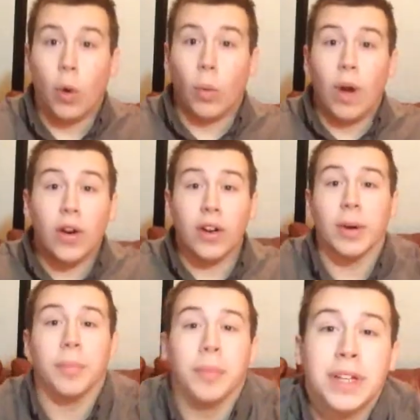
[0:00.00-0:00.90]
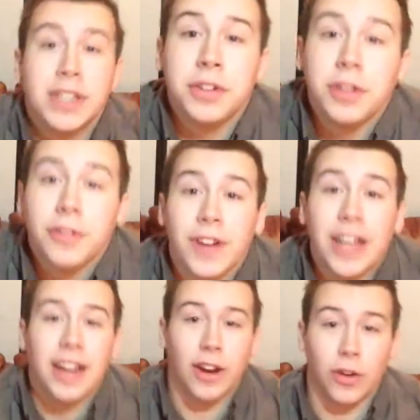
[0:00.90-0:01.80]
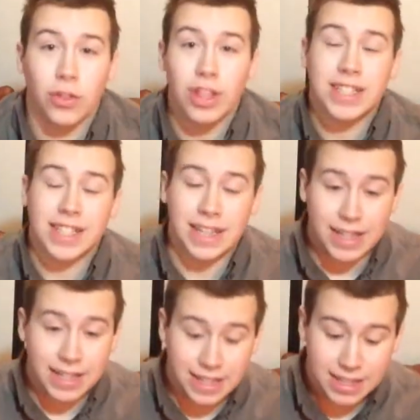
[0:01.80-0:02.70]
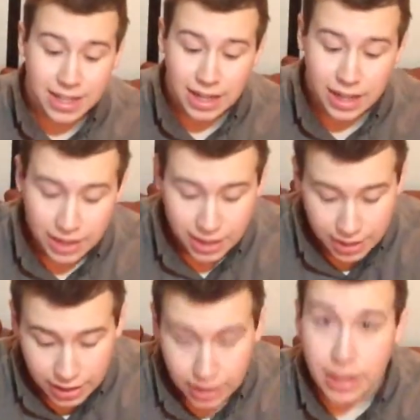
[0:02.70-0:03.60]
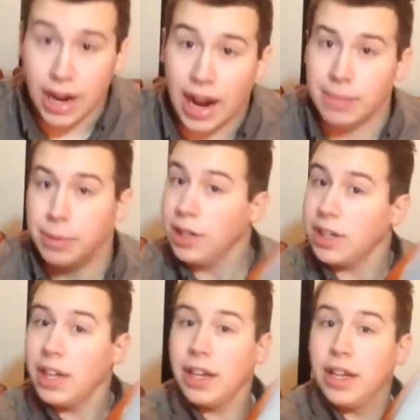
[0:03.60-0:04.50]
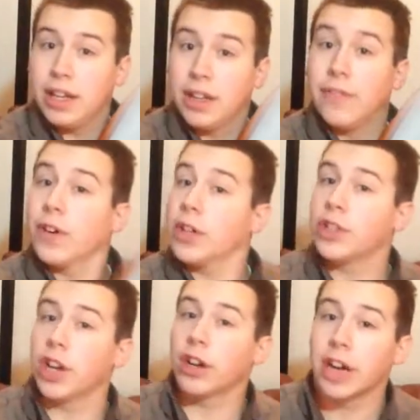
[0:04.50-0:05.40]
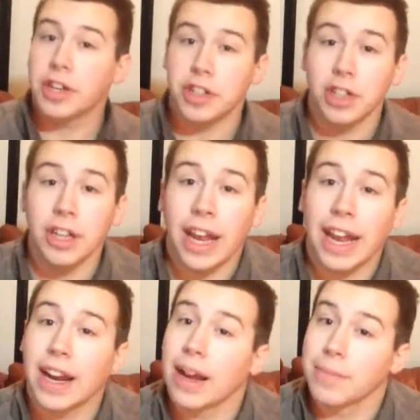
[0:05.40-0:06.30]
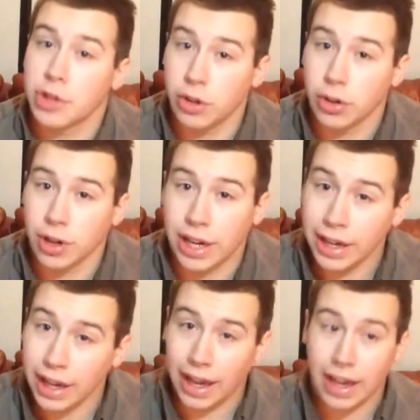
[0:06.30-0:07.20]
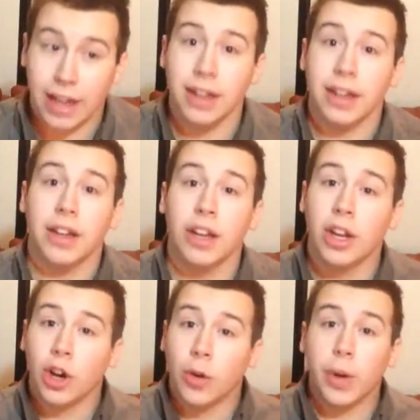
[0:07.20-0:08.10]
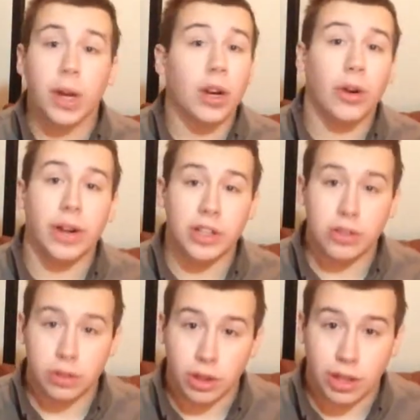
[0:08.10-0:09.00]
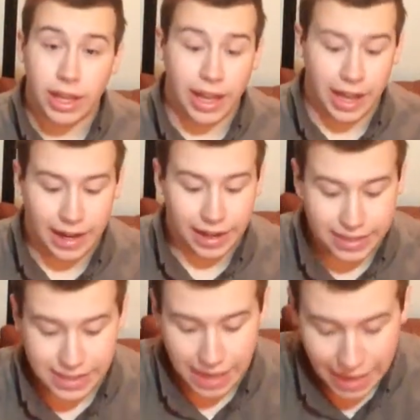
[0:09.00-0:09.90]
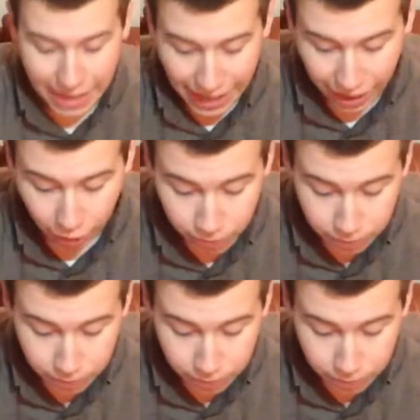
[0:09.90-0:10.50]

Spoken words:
Welcome to the video. This is the iBook, the first generation, and I'm Joe Green, and we are going to look at it now.